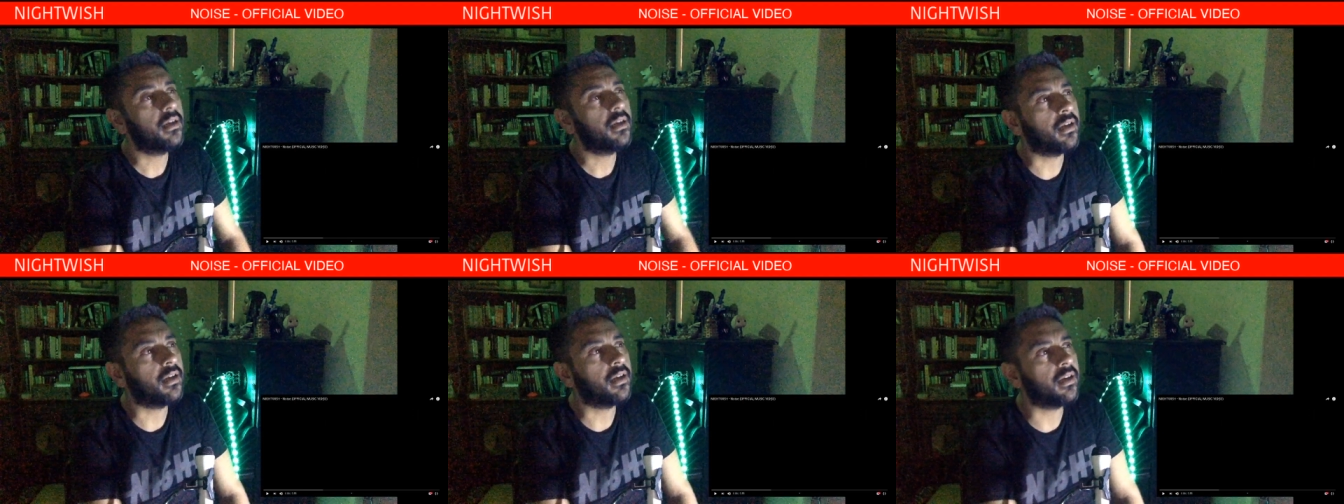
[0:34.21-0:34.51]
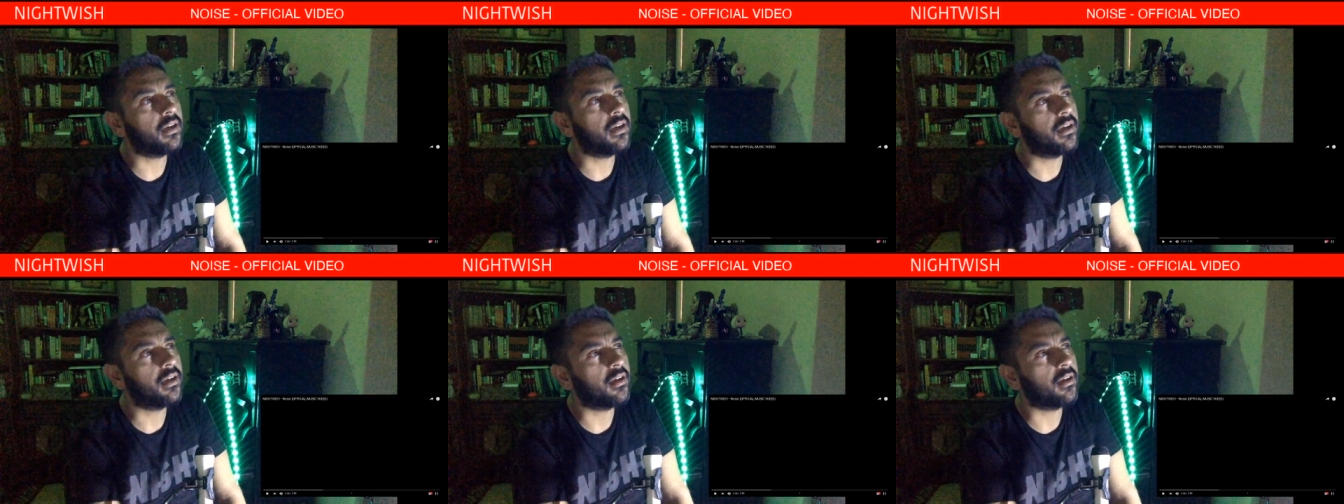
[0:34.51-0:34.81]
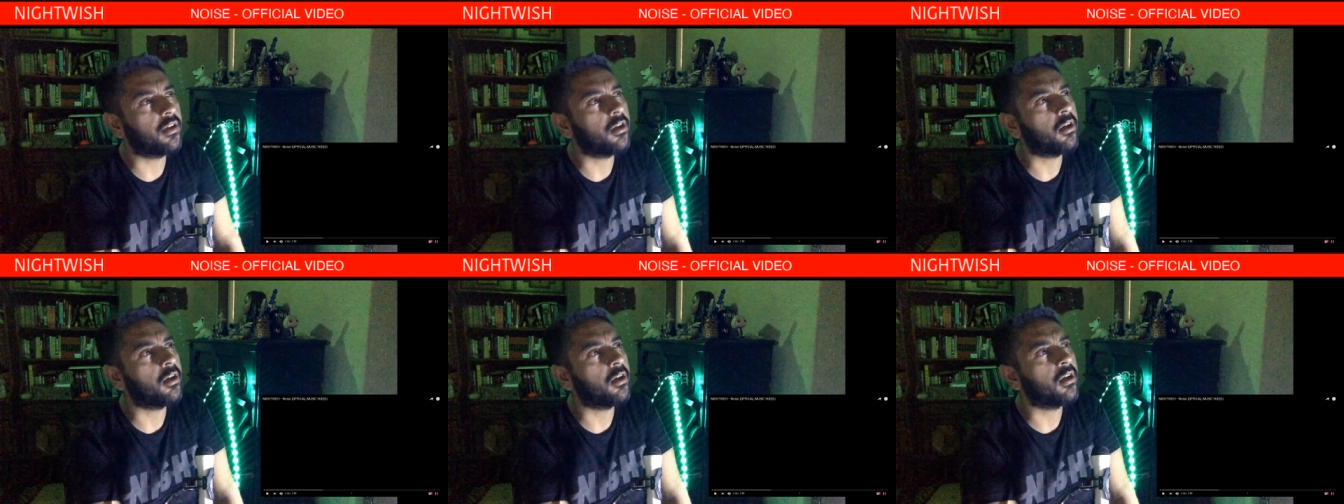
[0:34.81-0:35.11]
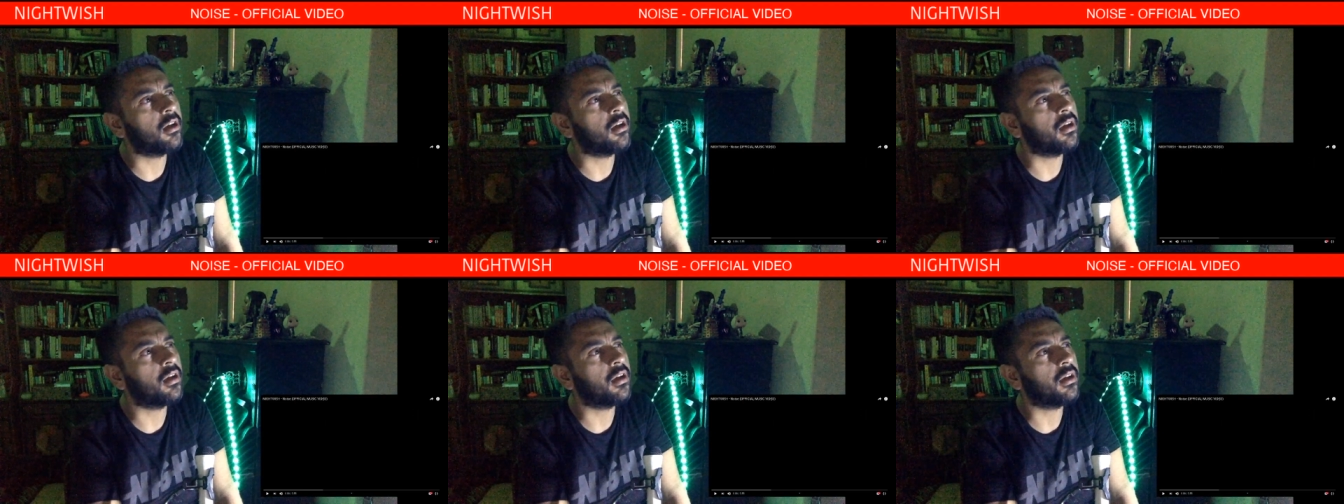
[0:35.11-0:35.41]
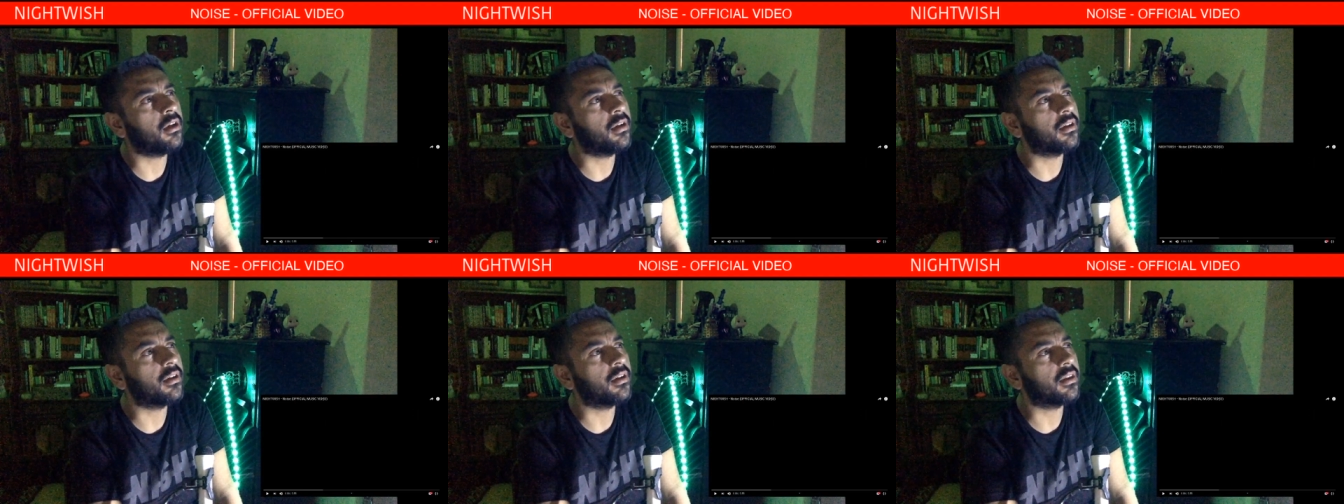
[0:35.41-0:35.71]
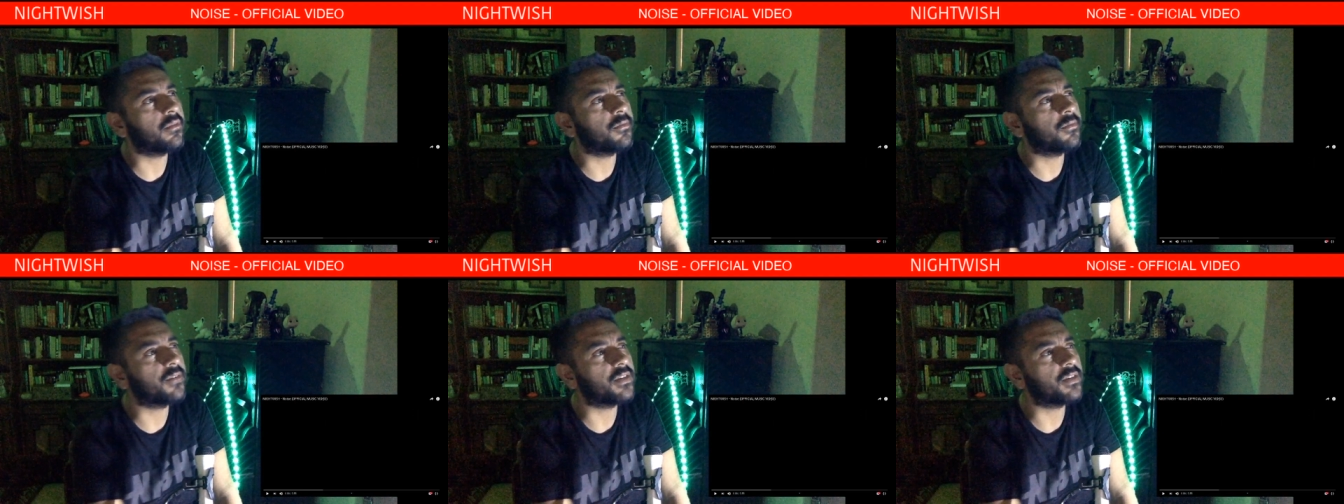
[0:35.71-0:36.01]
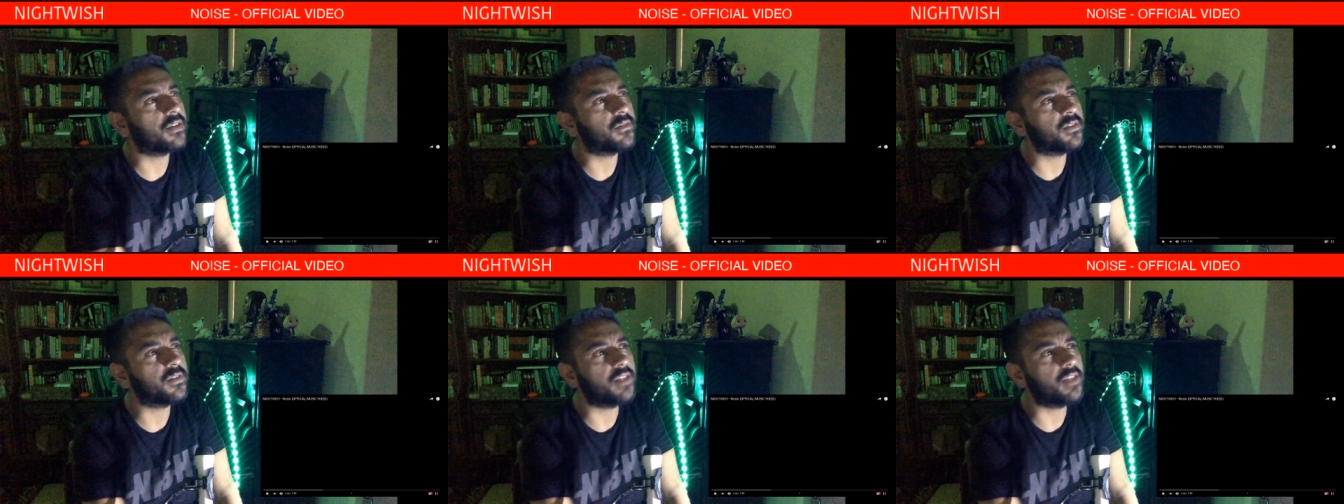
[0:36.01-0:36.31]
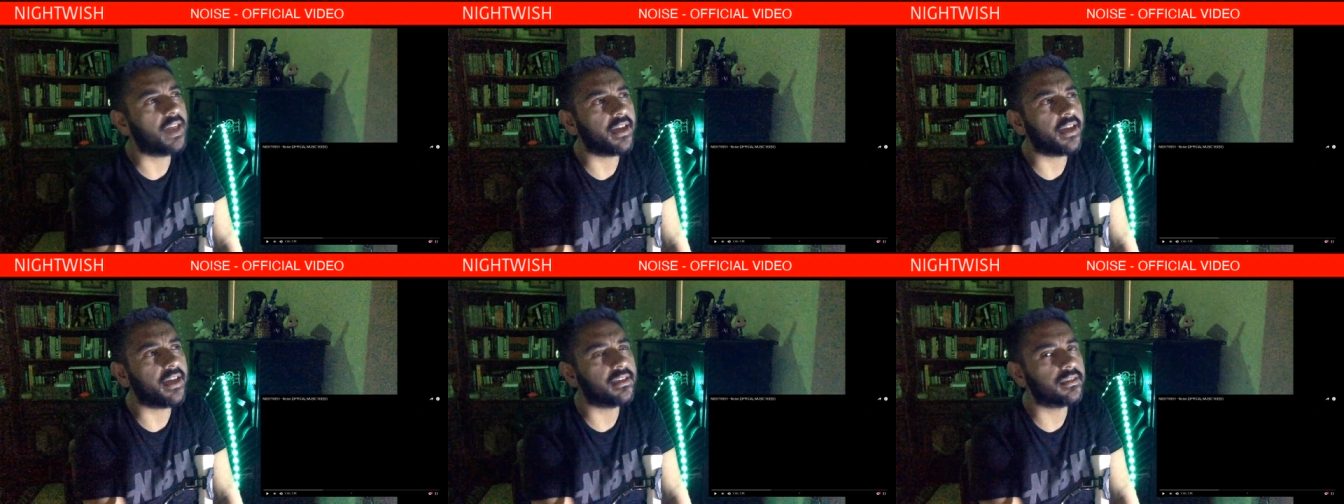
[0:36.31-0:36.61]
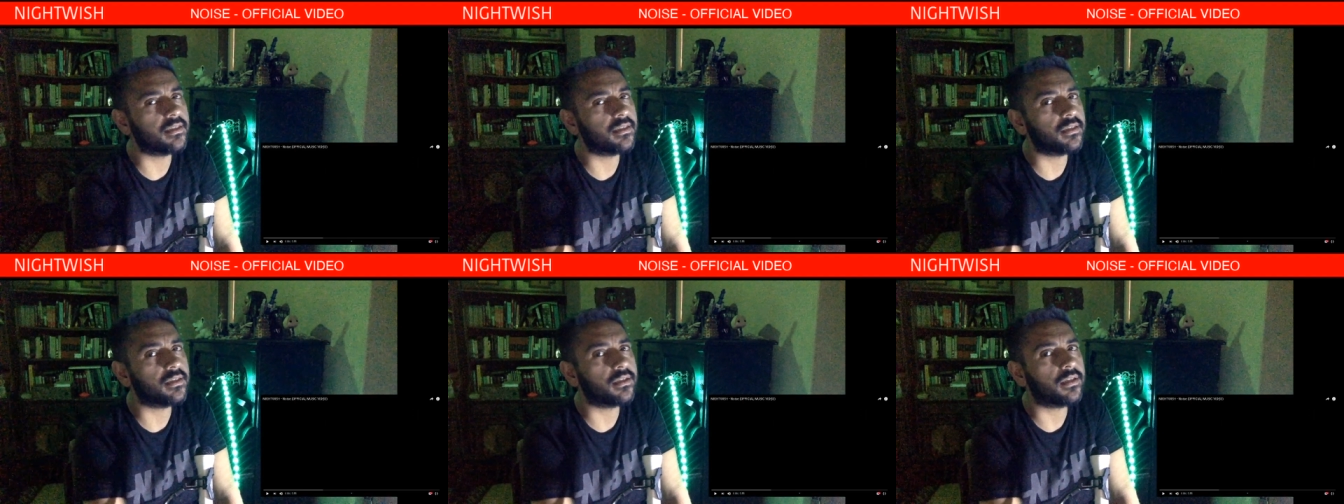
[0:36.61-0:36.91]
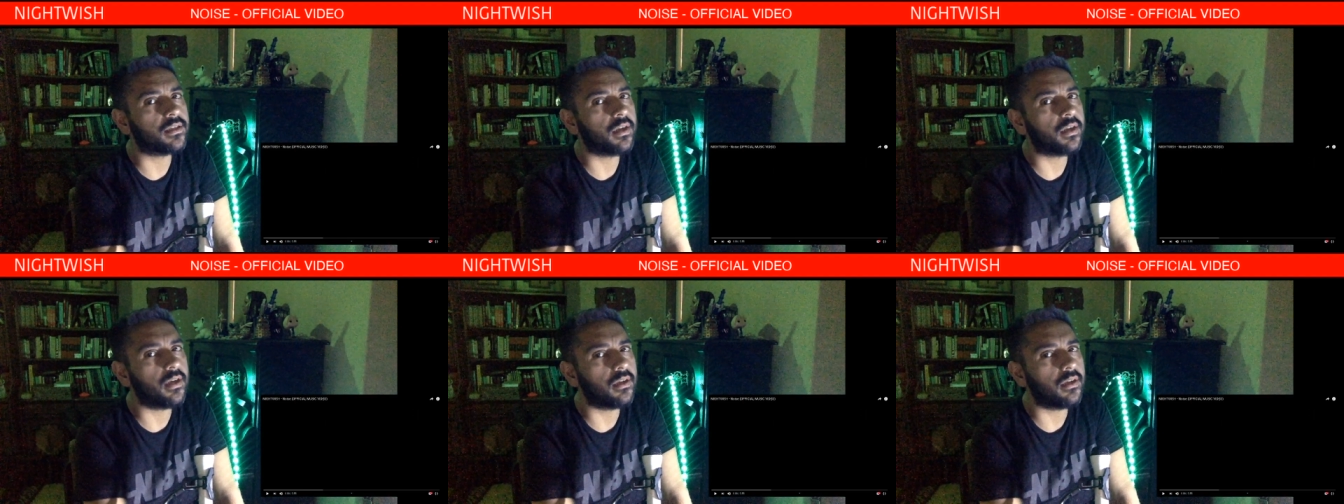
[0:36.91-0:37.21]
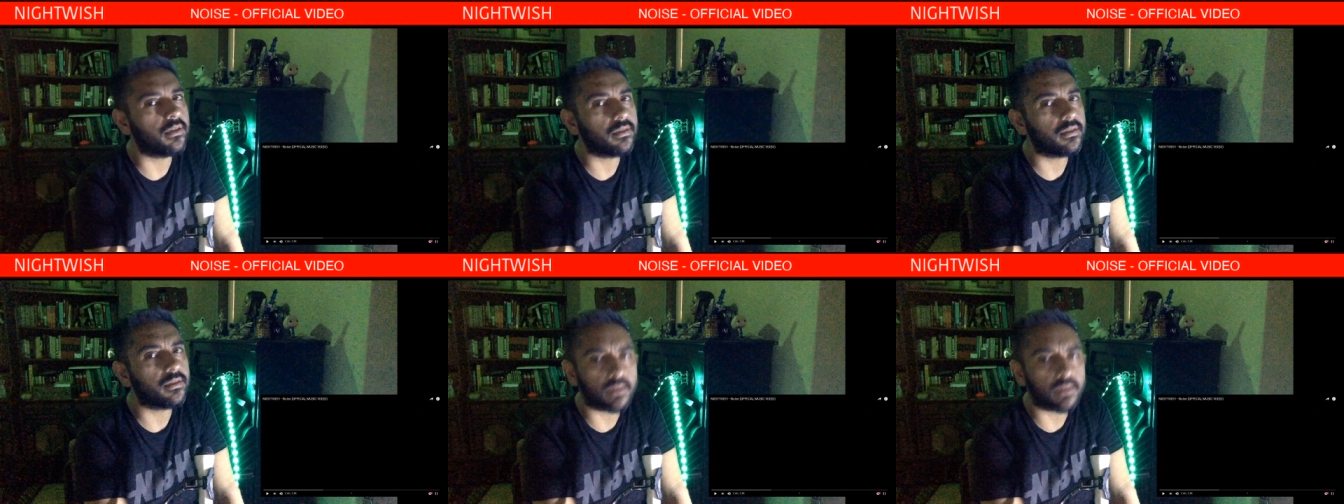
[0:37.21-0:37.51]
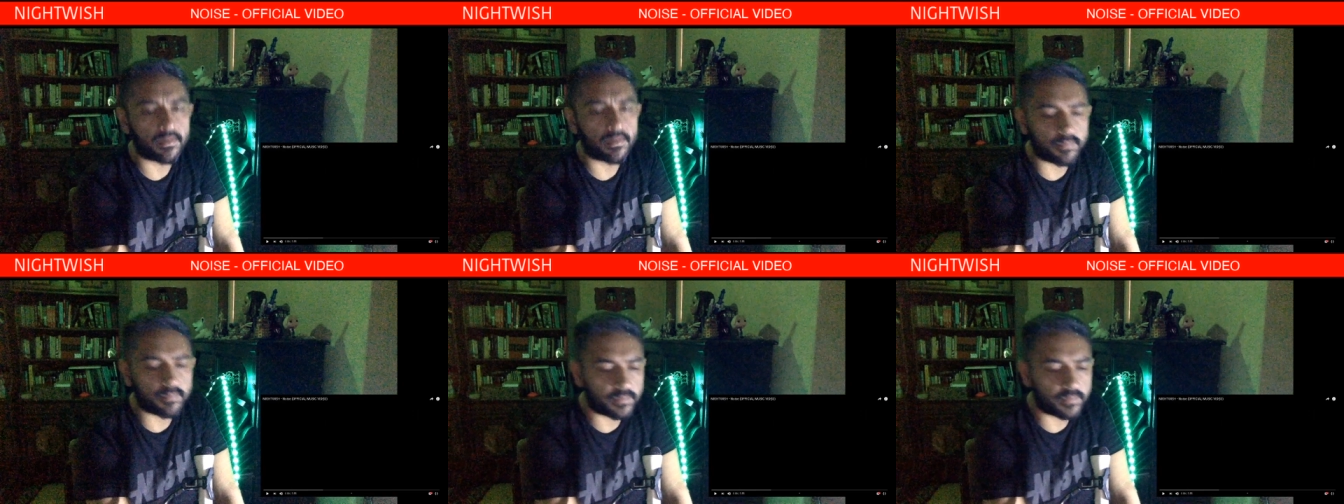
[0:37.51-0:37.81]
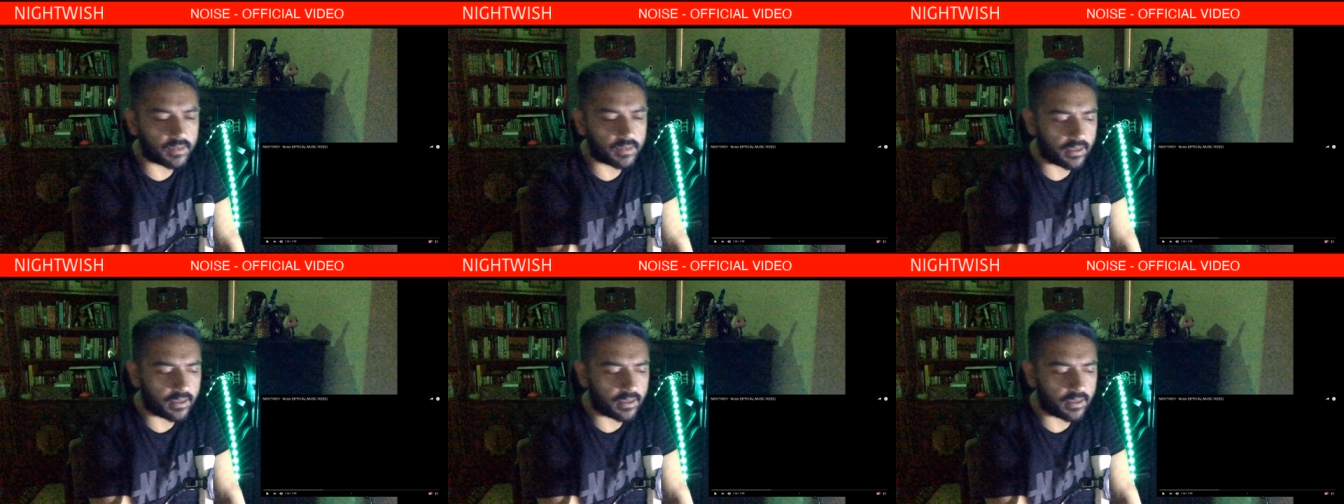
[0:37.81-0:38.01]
Uh, the first few lines don't seem